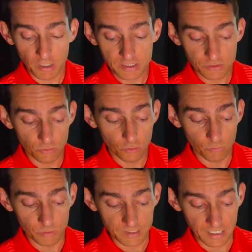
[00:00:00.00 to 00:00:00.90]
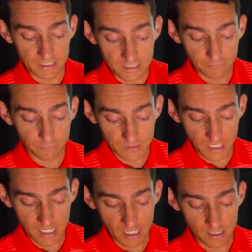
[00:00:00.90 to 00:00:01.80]
what I saw was a difference
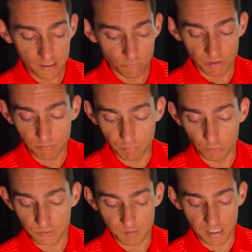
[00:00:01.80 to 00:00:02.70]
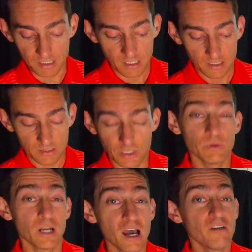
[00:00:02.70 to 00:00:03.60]
here with ball speed.
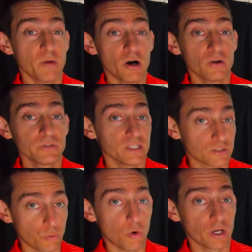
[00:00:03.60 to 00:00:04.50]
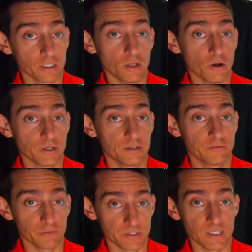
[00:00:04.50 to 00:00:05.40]
2.5 miles is quite a lot
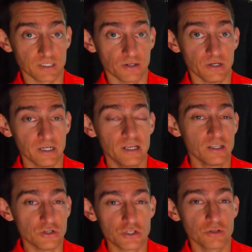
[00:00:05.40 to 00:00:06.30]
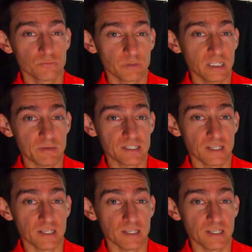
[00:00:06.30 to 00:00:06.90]
for a 6 iron. You shouldn't really be